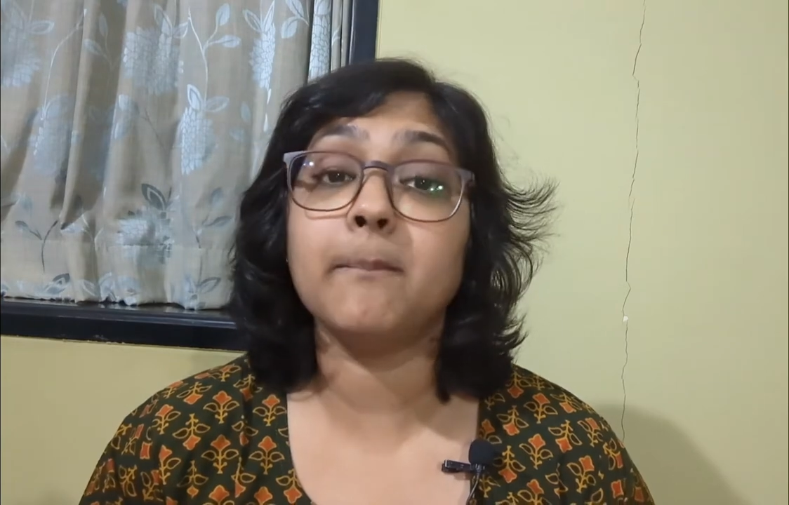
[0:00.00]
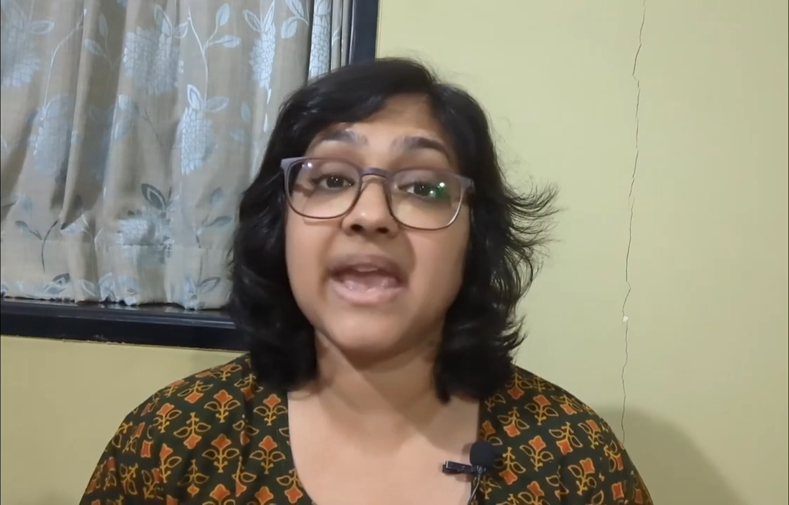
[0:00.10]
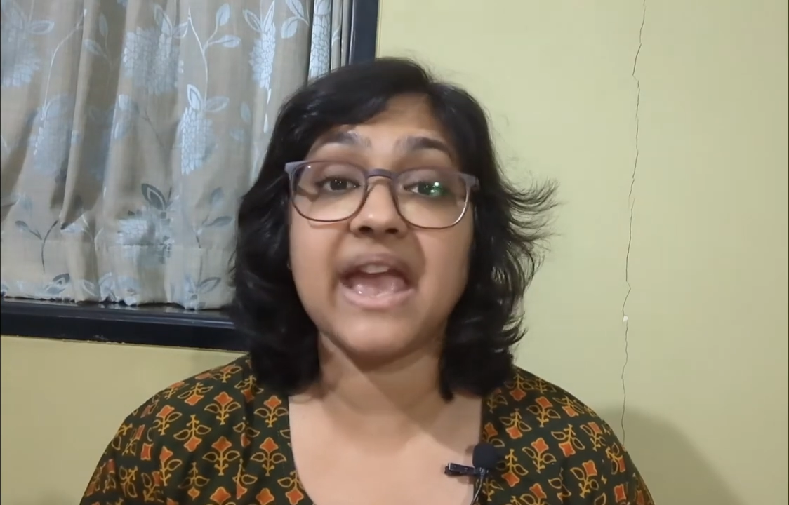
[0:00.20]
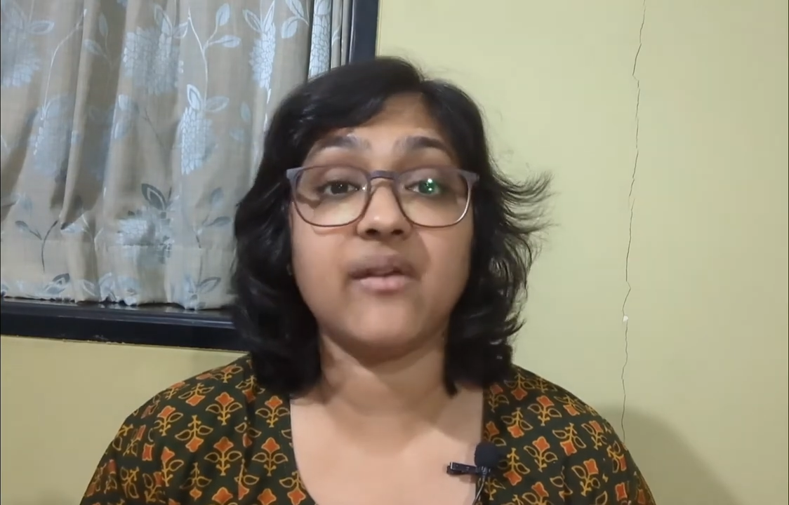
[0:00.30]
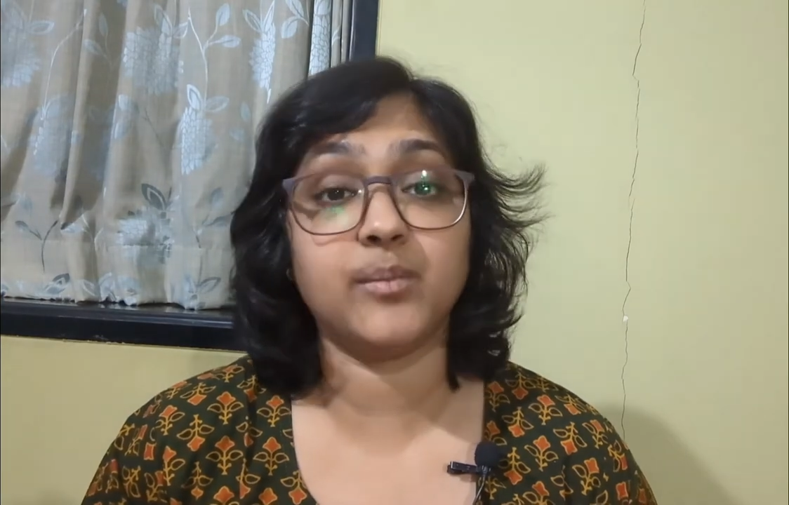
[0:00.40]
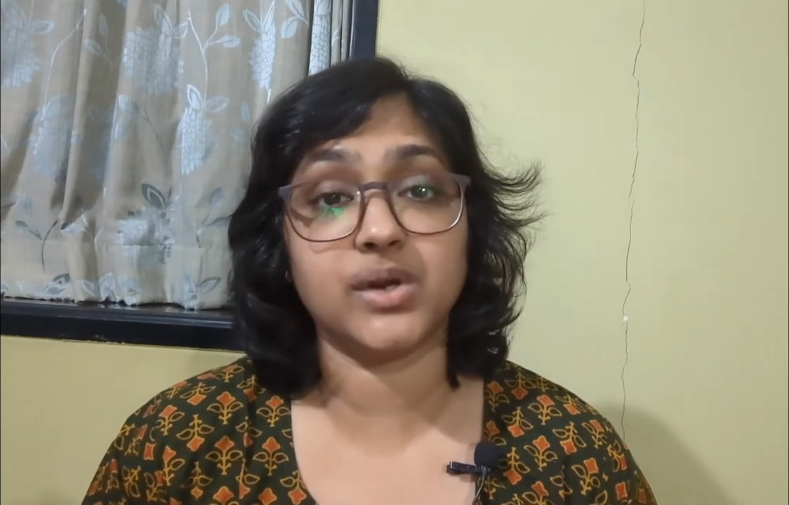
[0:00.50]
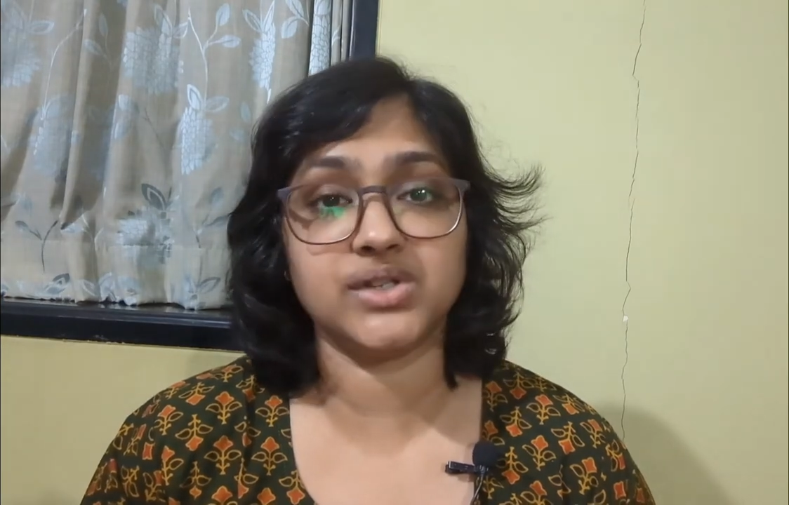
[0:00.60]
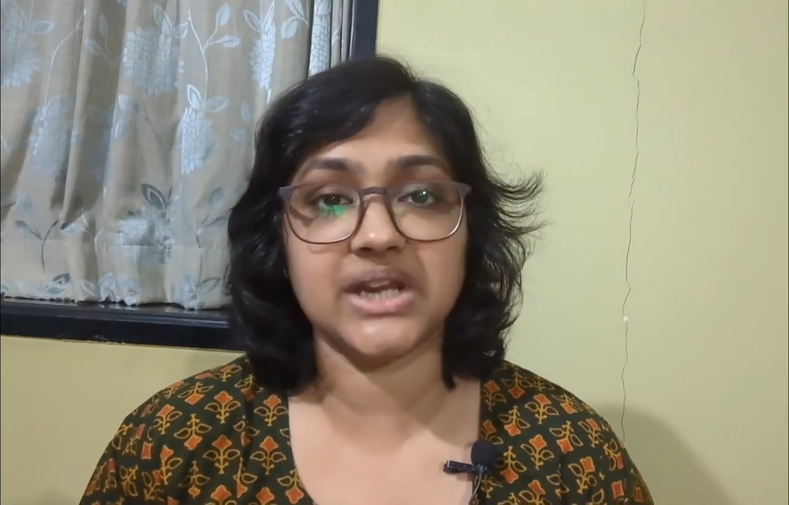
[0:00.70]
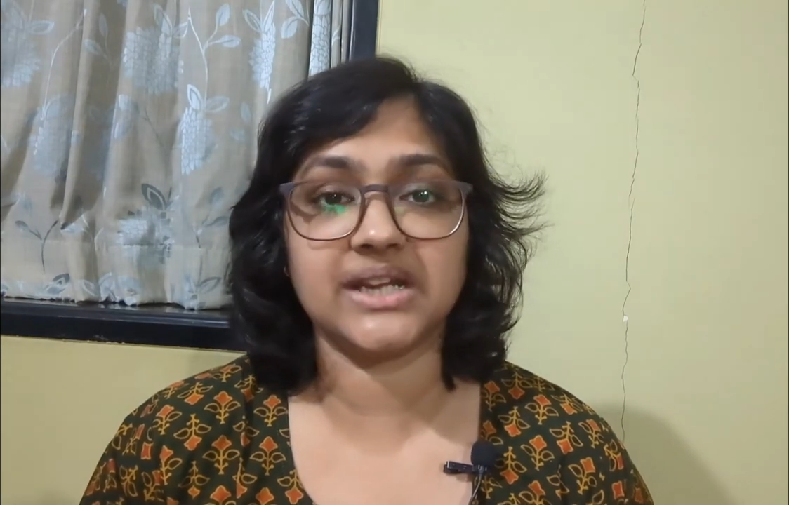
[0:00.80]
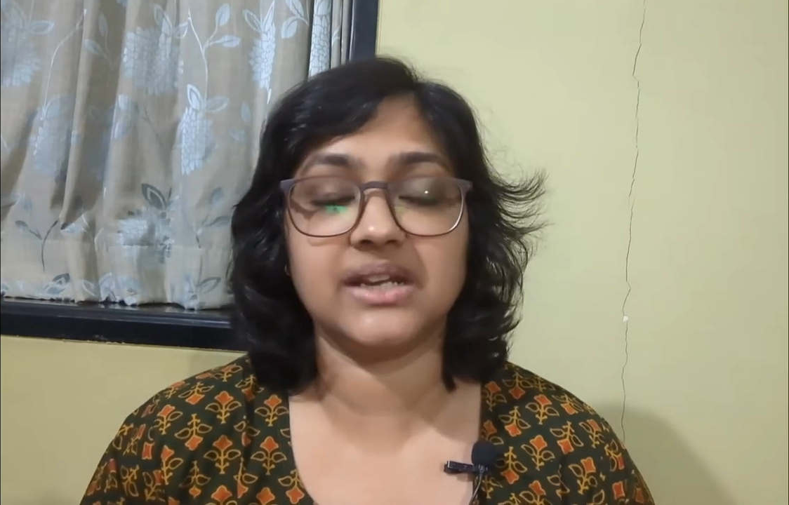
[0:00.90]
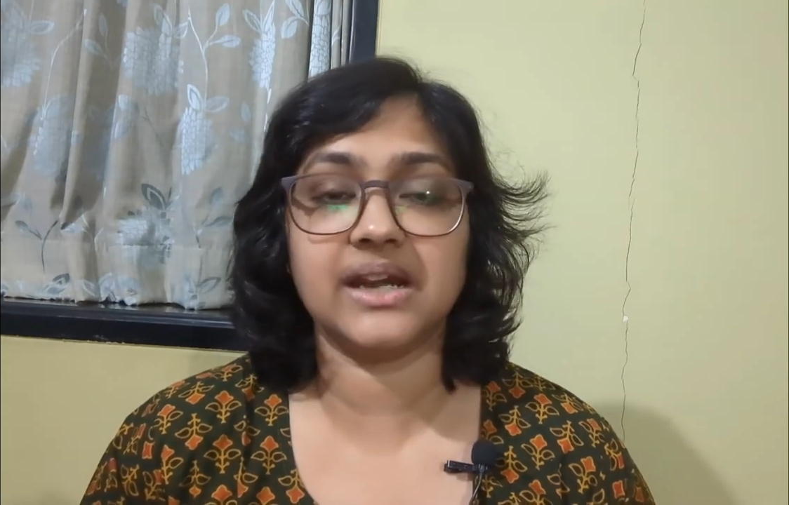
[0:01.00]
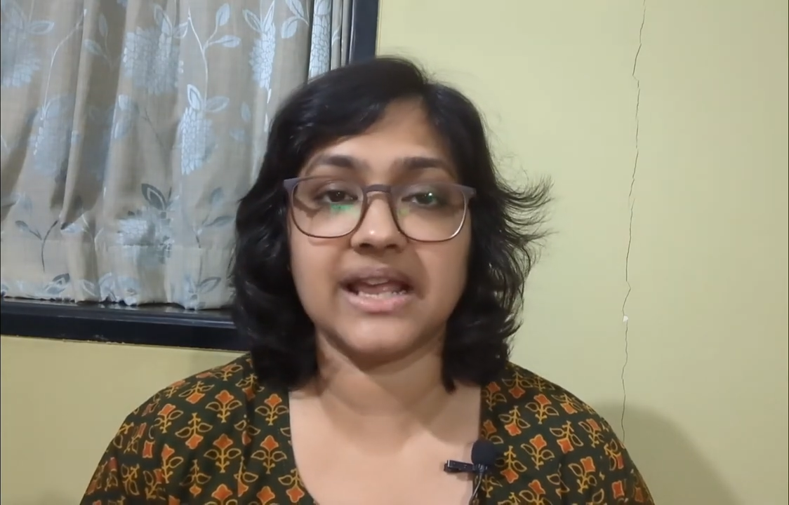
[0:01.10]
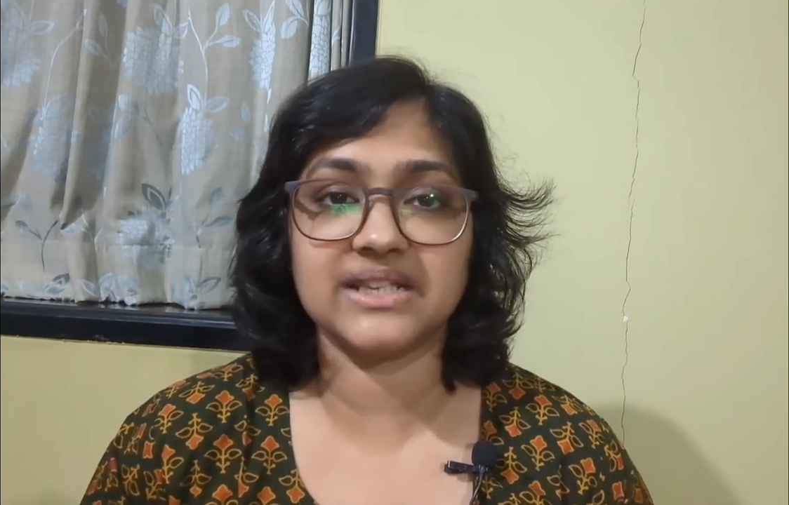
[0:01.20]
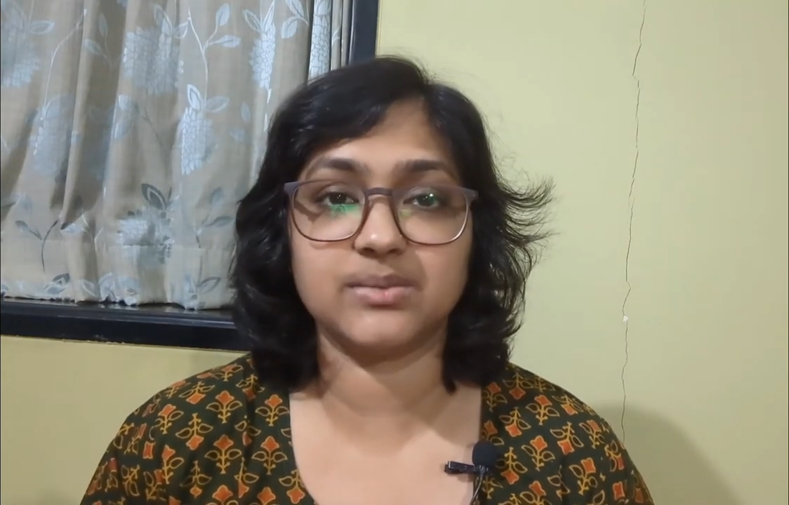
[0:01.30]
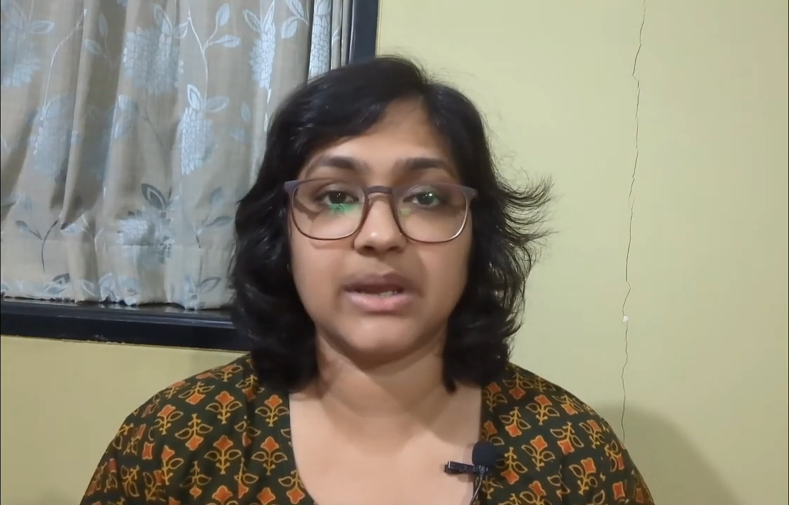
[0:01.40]
may have projected
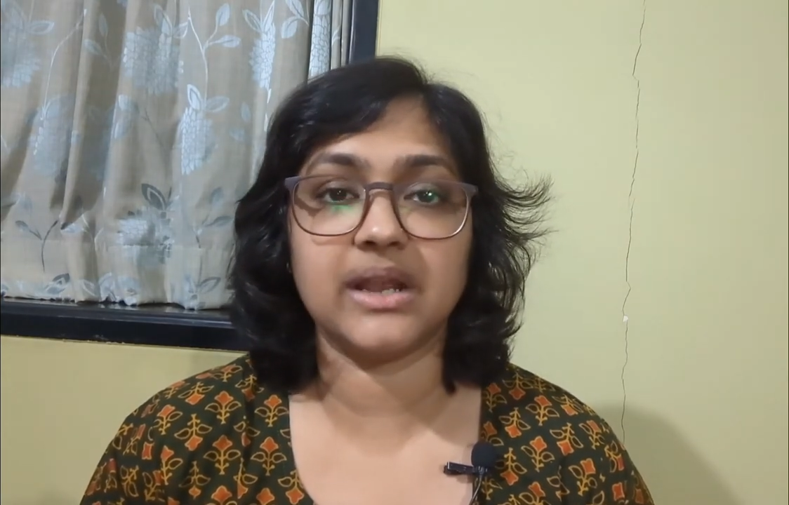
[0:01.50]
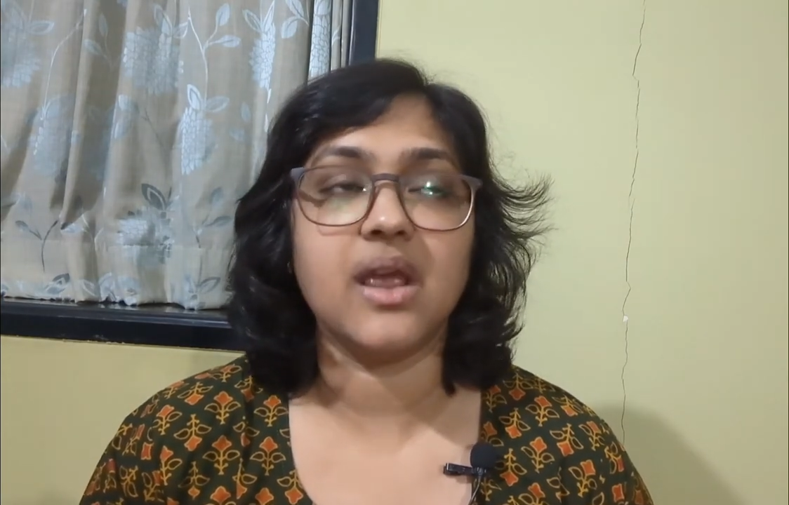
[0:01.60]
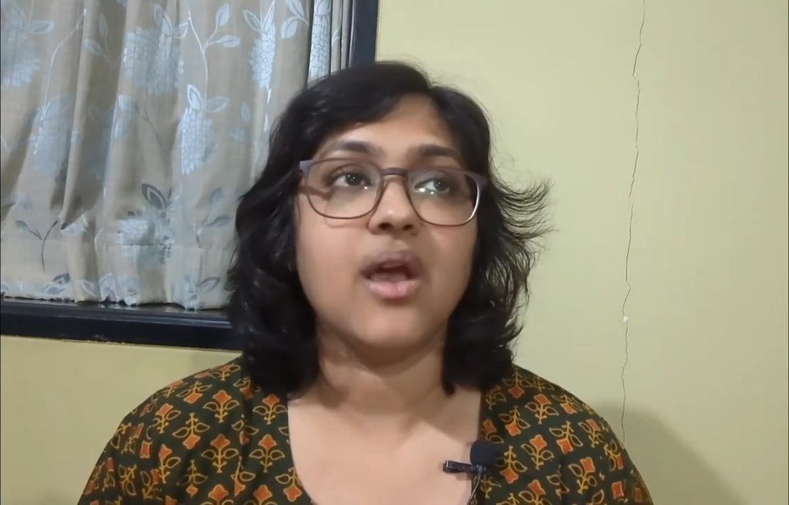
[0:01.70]
as well.